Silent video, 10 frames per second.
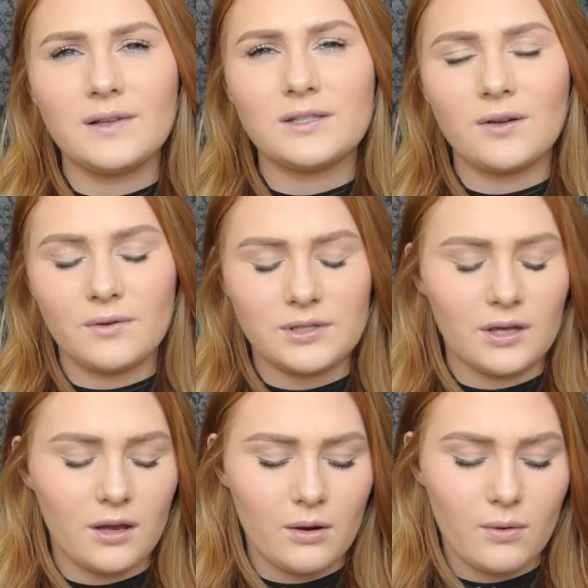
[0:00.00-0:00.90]
and so I was
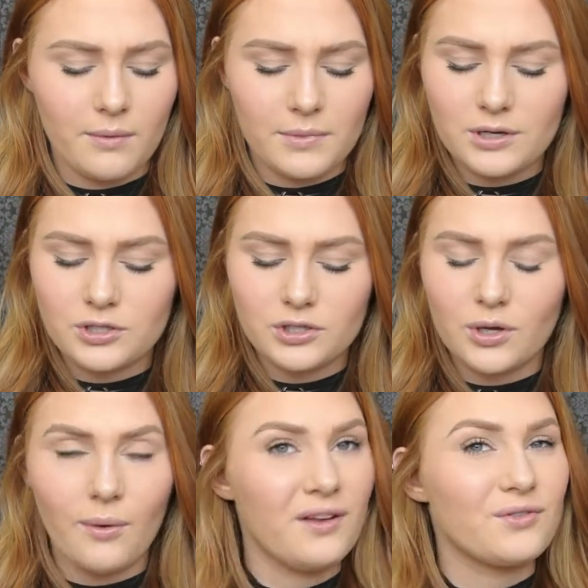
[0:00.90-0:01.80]
like, you know what, I'm going to just
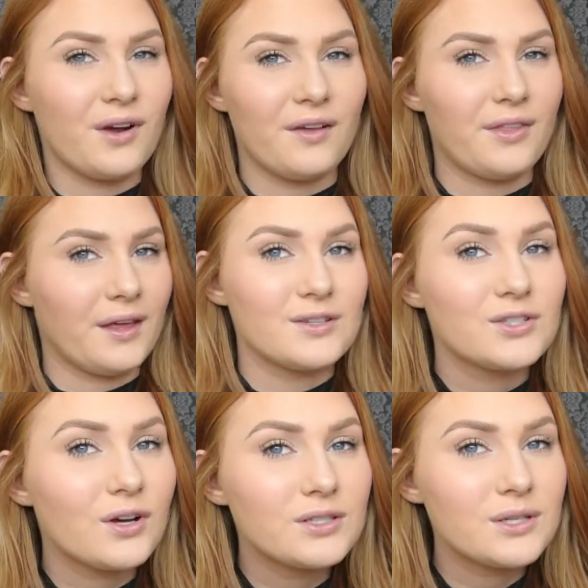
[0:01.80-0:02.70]
go ahead and try out the
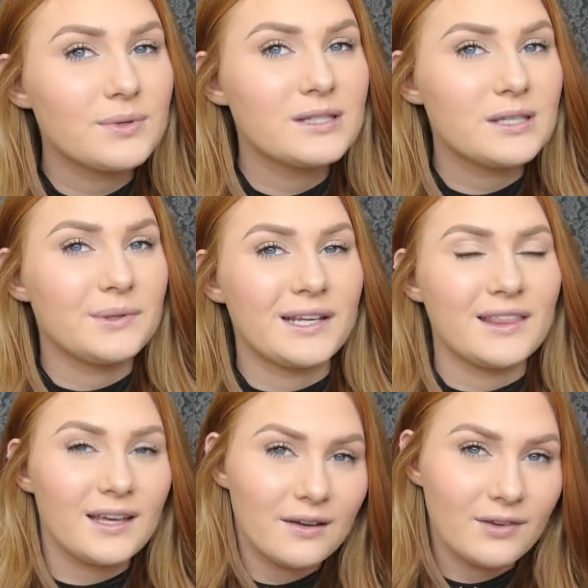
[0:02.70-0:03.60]
Anastasia one, see what I
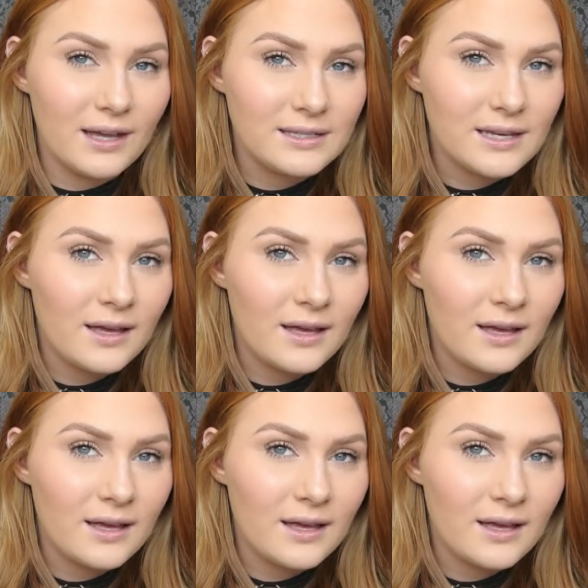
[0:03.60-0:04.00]
think of it.